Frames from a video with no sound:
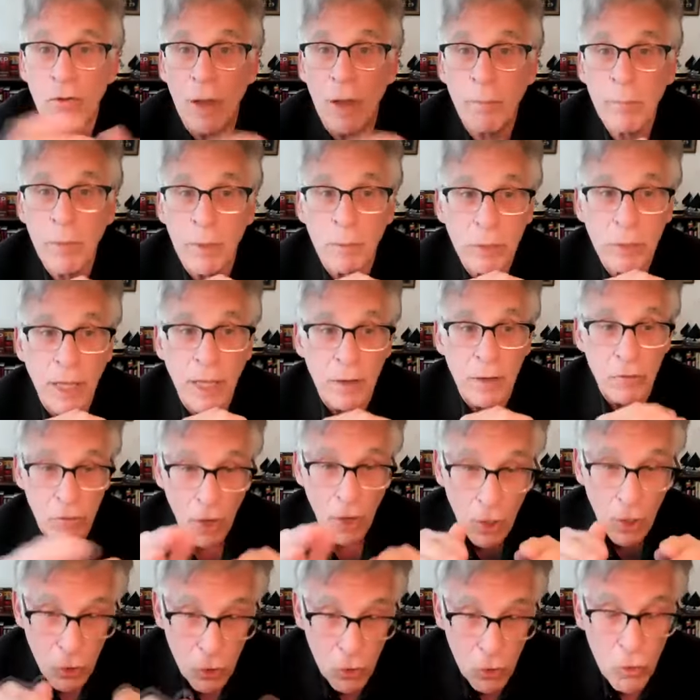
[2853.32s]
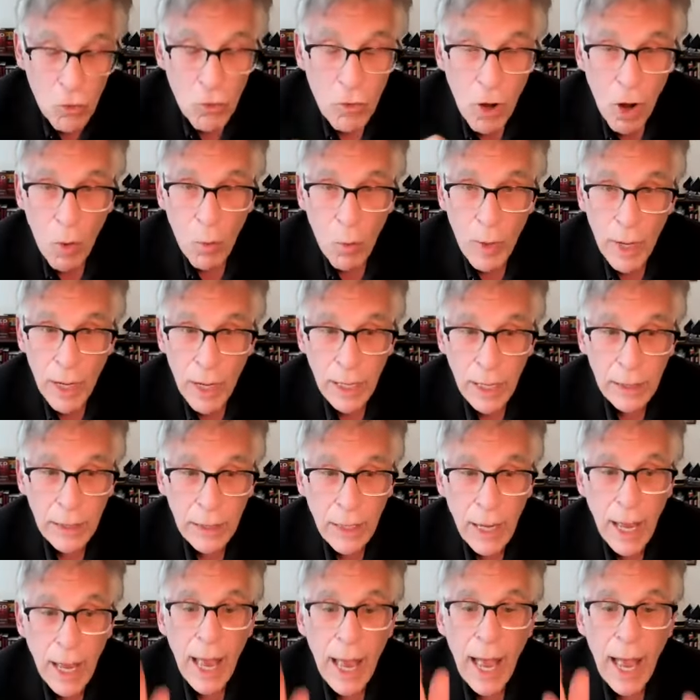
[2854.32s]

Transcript: up in place? You go in